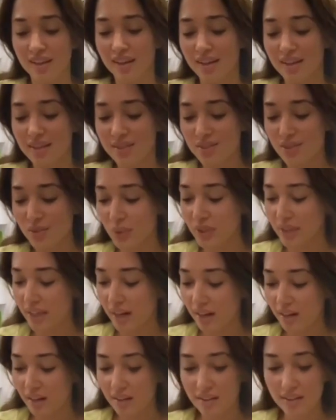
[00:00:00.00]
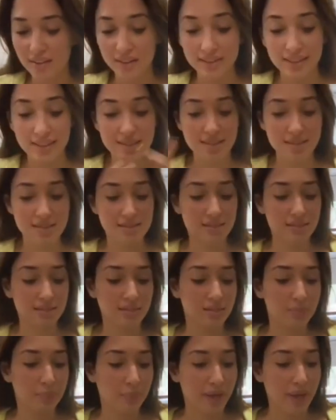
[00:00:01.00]
so yeah uh, this is
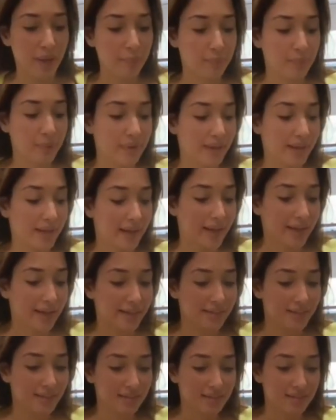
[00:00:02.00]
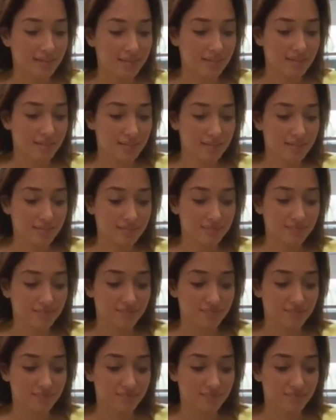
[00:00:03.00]
the prep and uh,